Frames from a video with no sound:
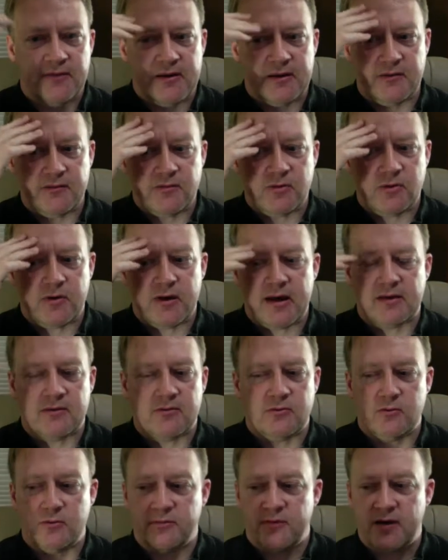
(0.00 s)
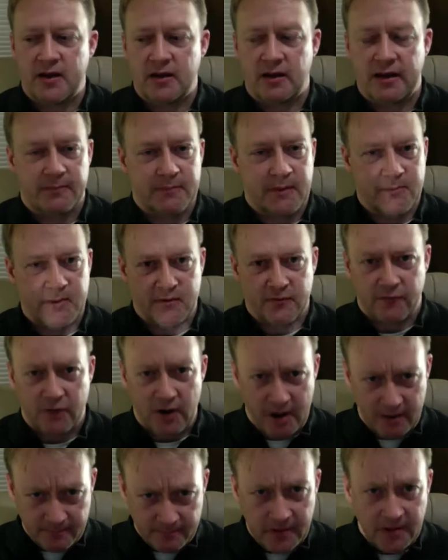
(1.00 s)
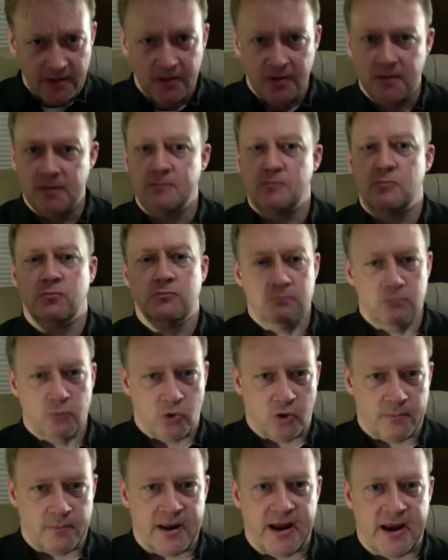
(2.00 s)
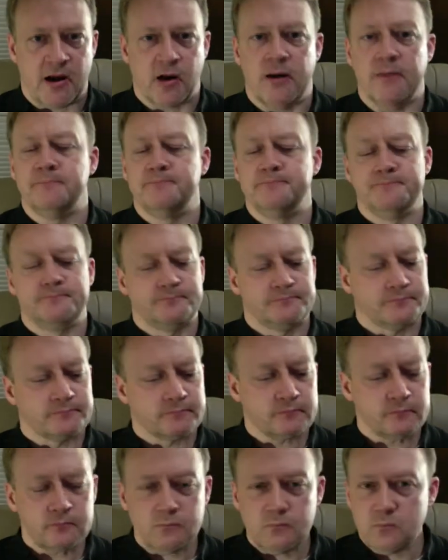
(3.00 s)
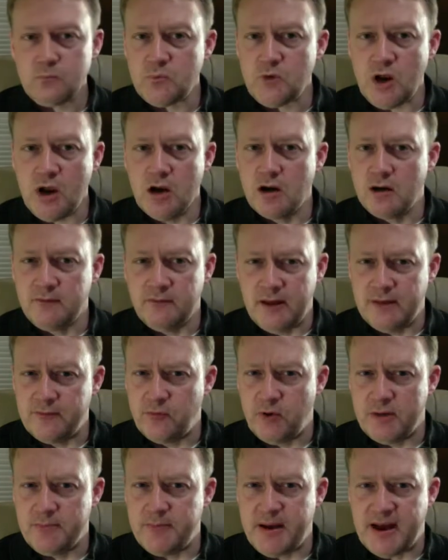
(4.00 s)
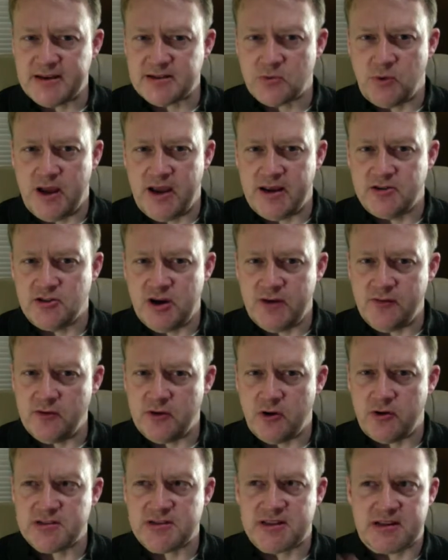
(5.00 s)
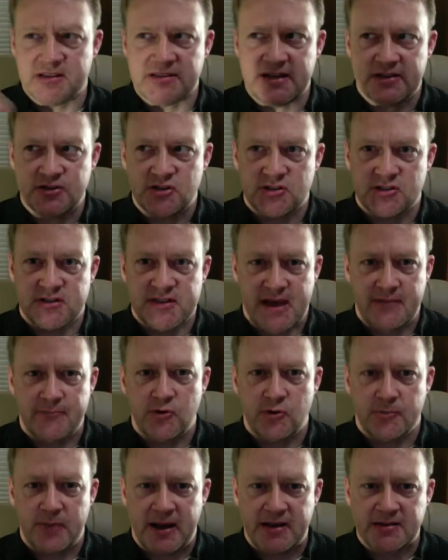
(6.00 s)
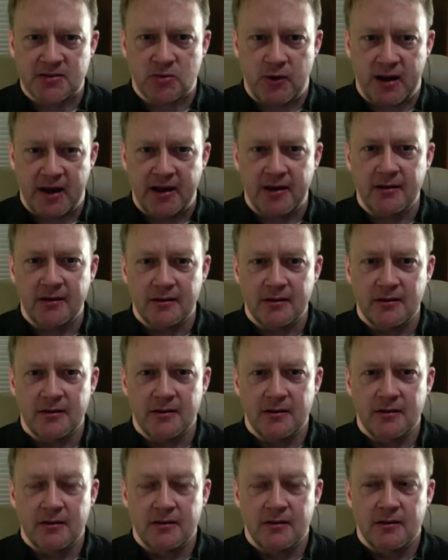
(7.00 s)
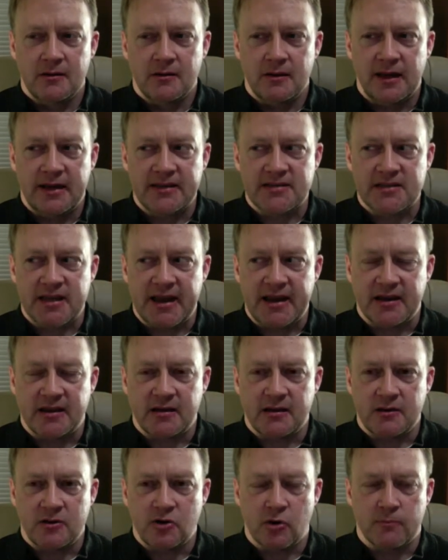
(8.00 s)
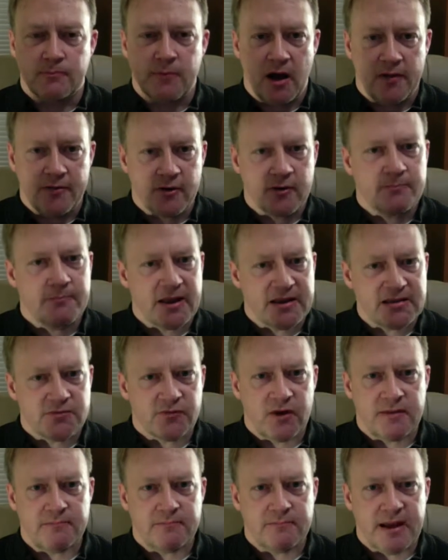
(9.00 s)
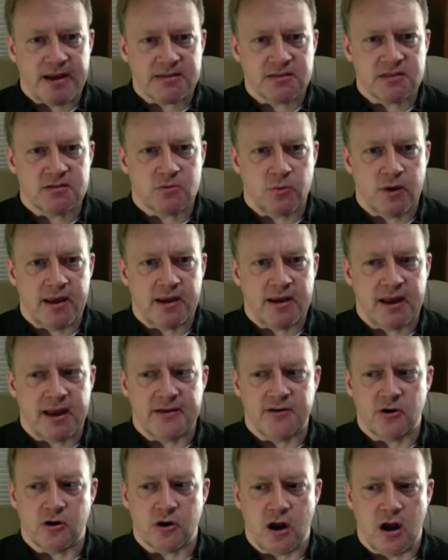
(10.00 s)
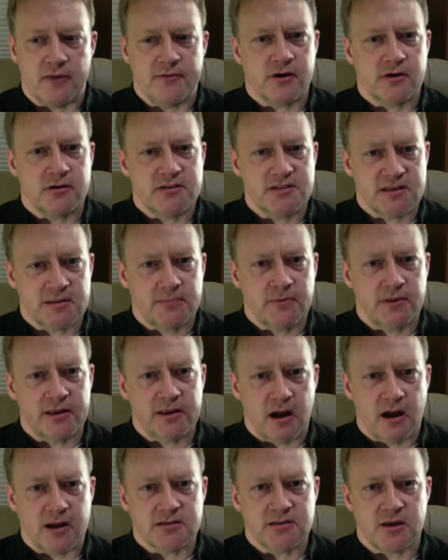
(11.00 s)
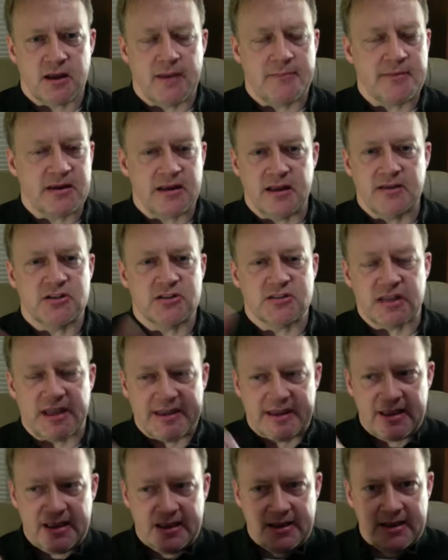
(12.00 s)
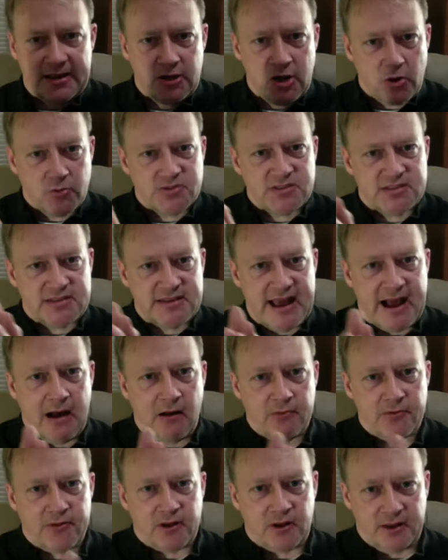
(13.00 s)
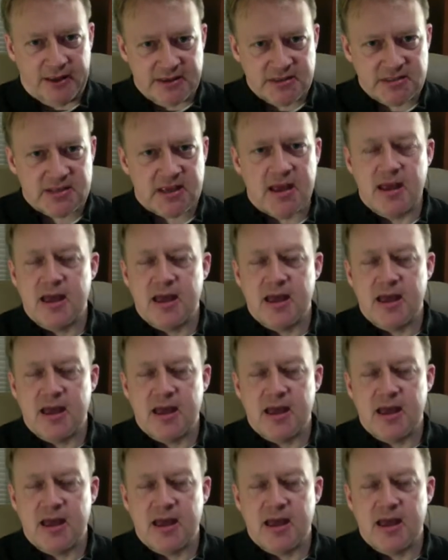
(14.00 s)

any of you who have had like maybe a friend or parent or loved one pass away, do you ever notice that it's not just them who pass away? It's like your other best friend passes away and your other sibling also. I mean, it just like it goes down the list.